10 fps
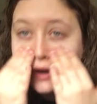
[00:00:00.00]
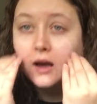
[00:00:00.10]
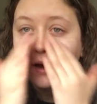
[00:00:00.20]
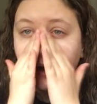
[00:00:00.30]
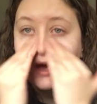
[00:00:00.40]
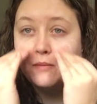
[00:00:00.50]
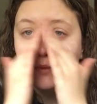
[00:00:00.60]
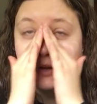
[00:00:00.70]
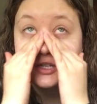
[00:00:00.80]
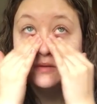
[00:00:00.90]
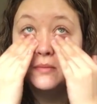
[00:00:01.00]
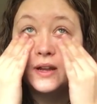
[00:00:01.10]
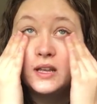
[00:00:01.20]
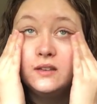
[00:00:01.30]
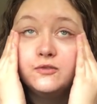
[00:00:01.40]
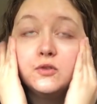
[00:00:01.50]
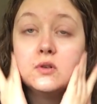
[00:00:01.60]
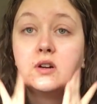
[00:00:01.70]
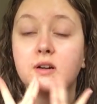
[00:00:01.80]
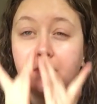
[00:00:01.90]
I've been watching Bunny
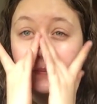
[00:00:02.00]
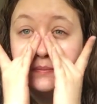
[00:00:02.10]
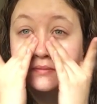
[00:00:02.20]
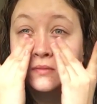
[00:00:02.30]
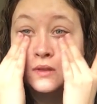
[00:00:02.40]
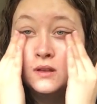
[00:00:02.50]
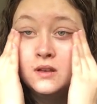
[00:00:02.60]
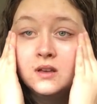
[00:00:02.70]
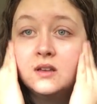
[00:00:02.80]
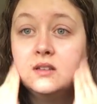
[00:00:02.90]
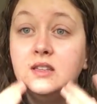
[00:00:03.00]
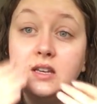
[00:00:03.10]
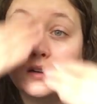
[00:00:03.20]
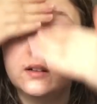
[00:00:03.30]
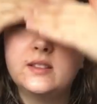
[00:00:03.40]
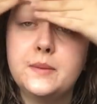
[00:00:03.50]
for years.